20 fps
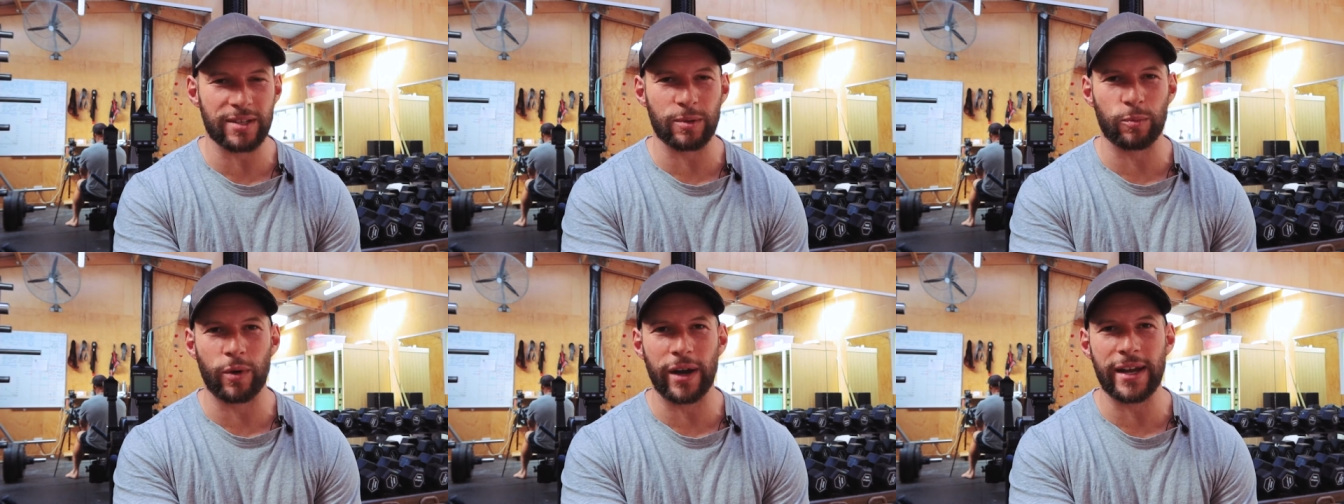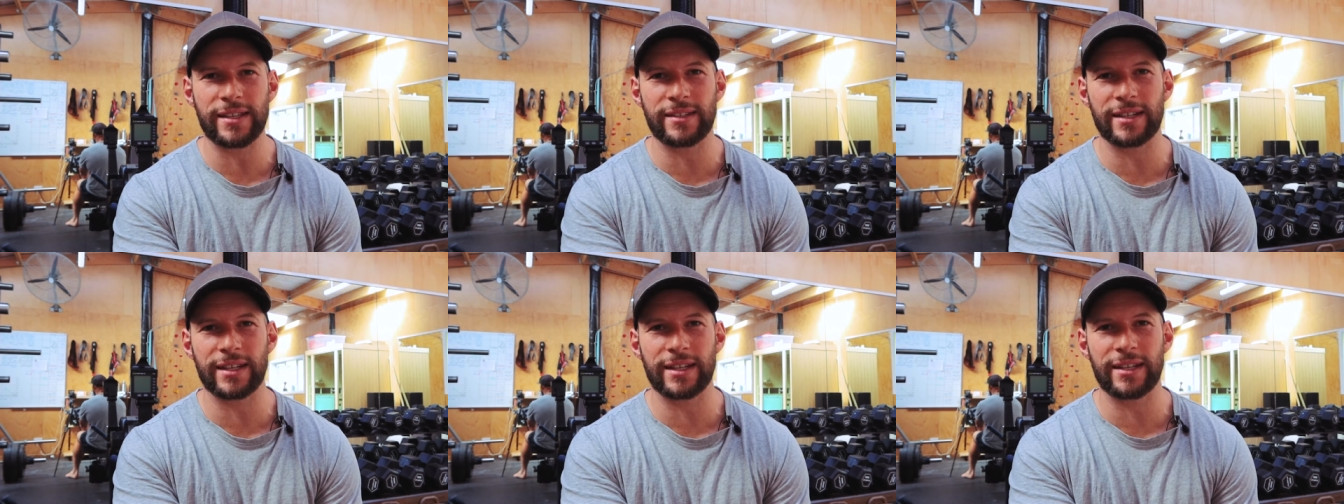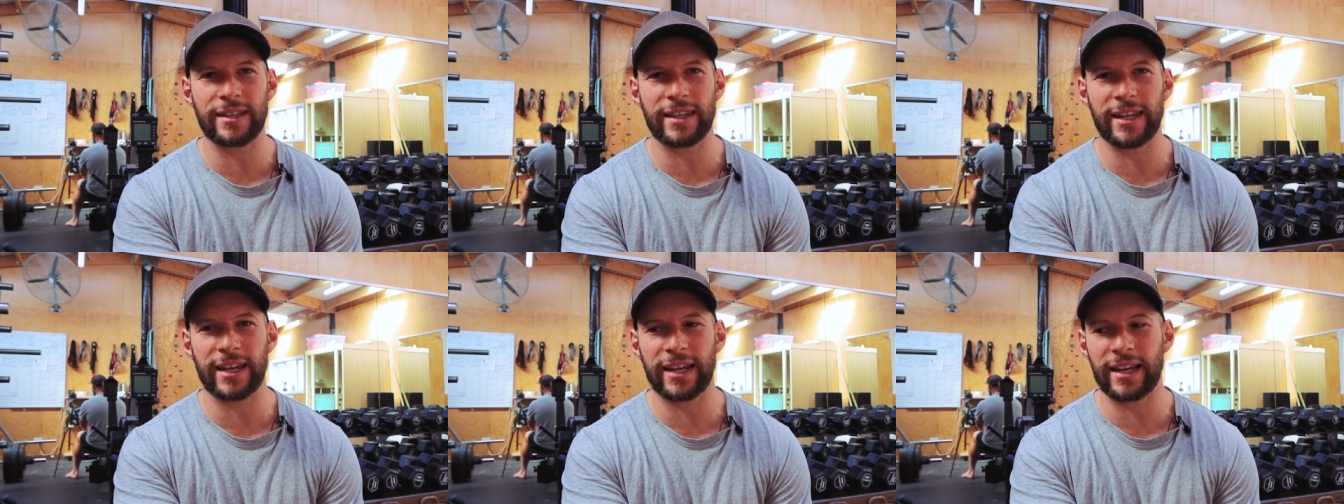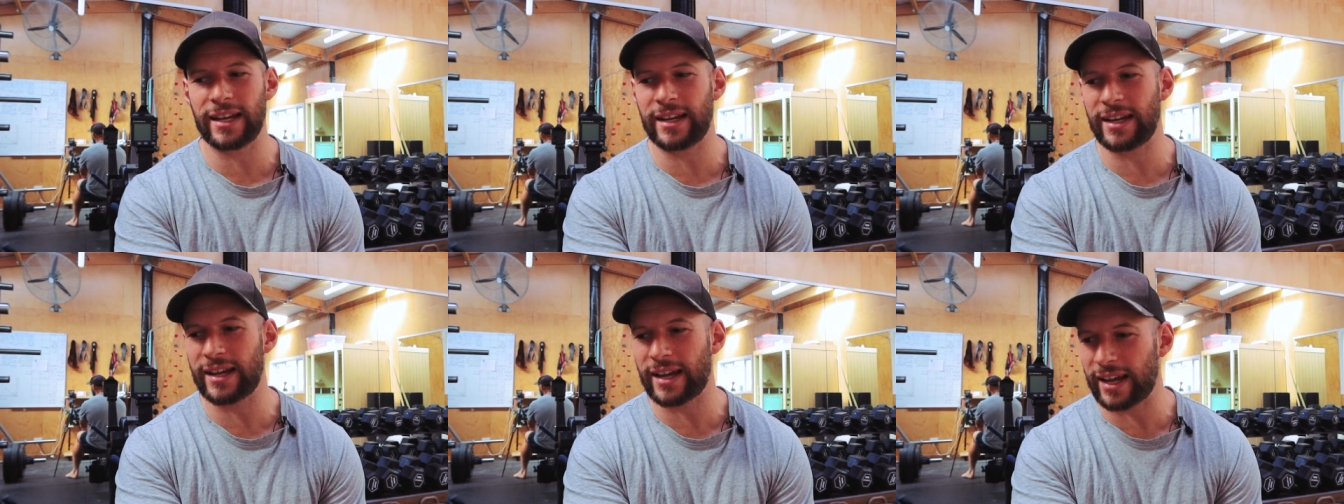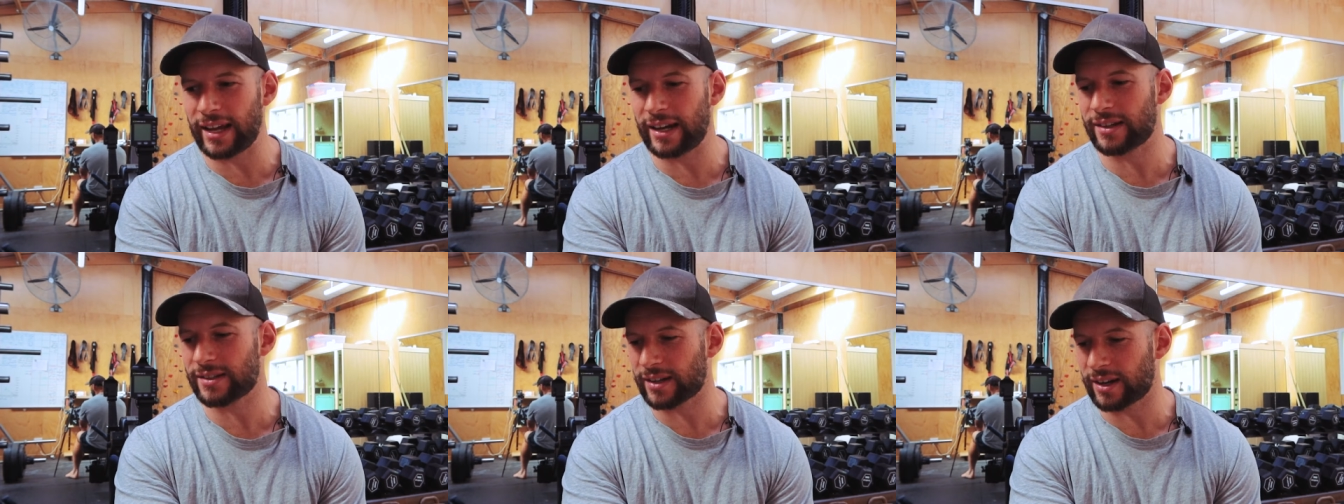some weights in then
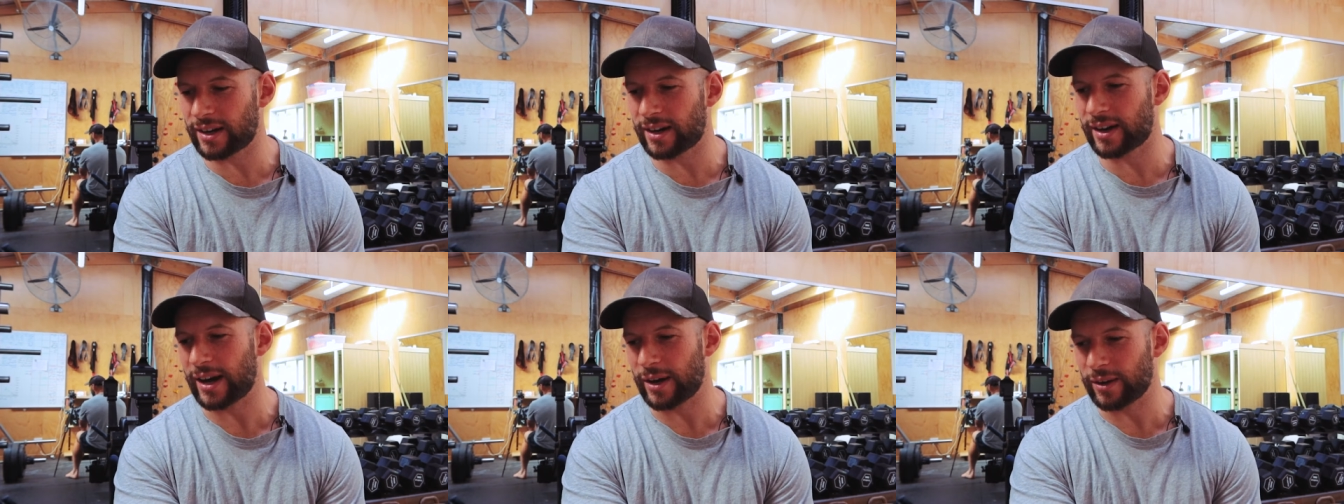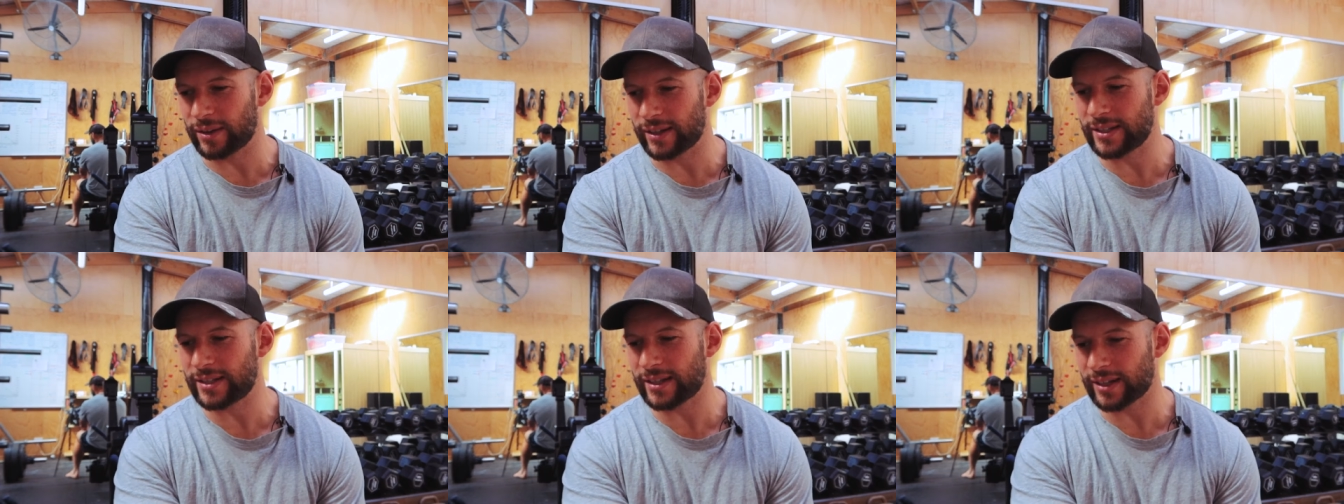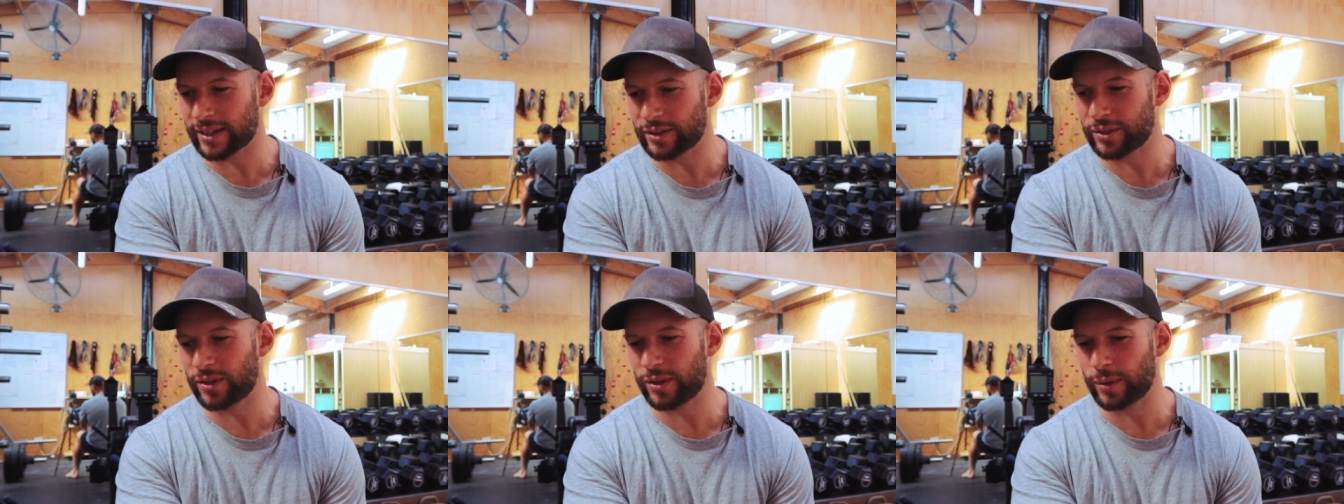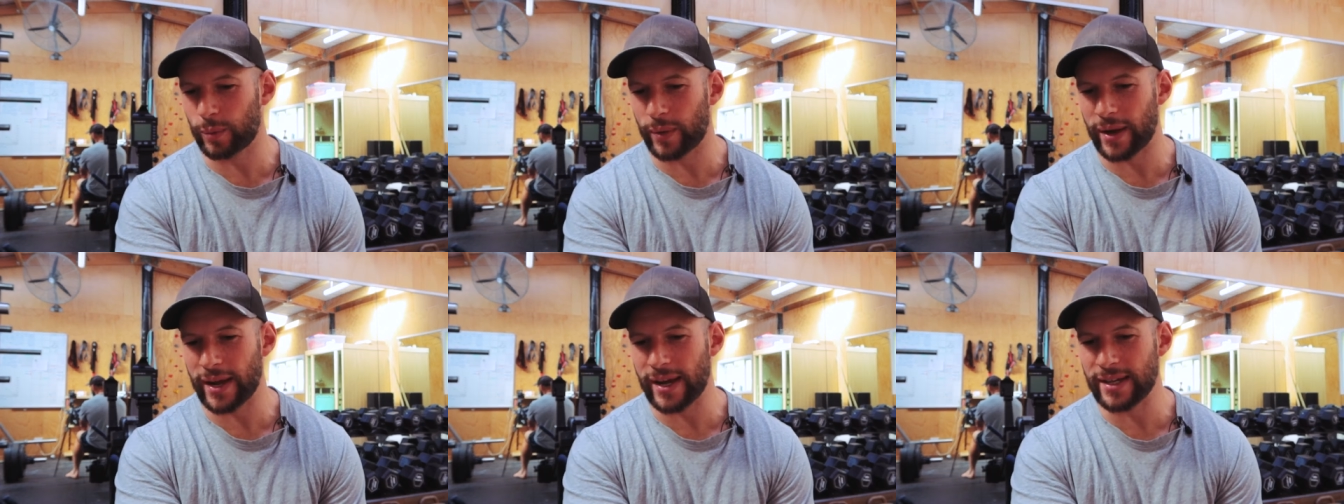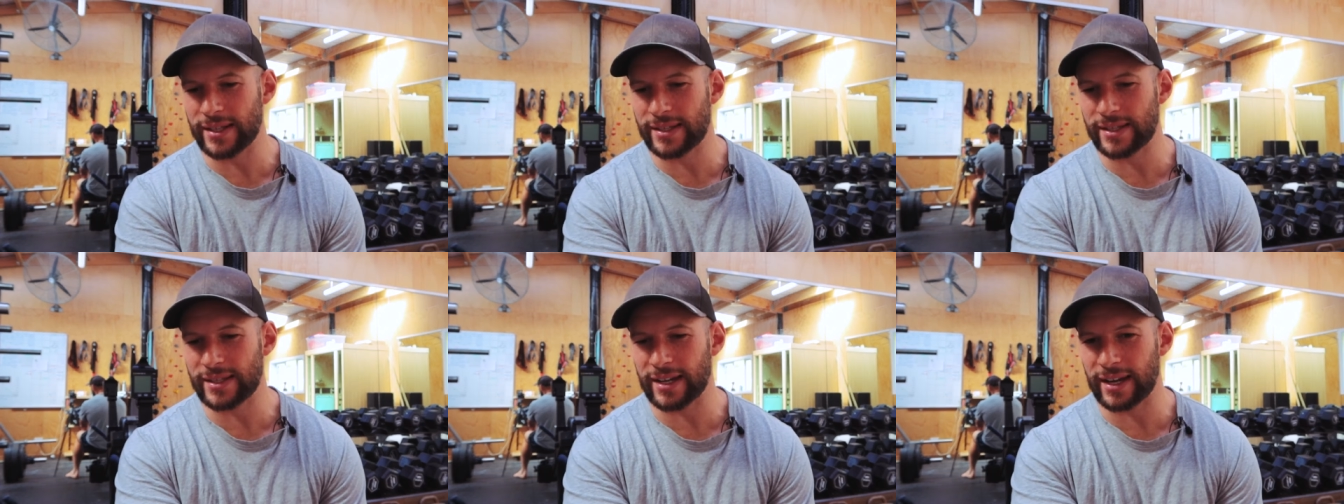and I was like, all right, at least I can do the
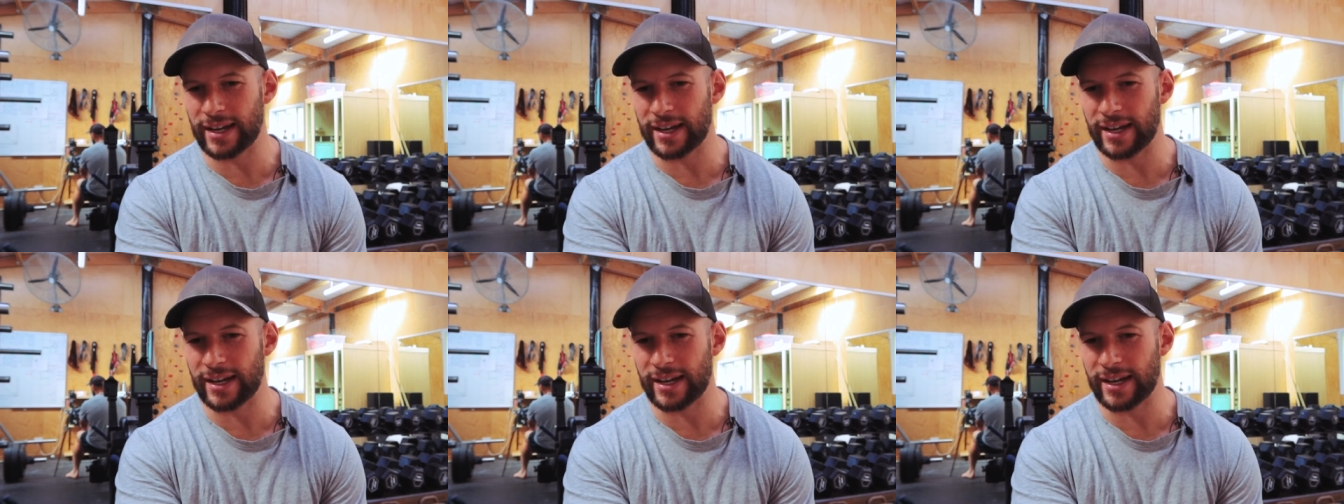weights.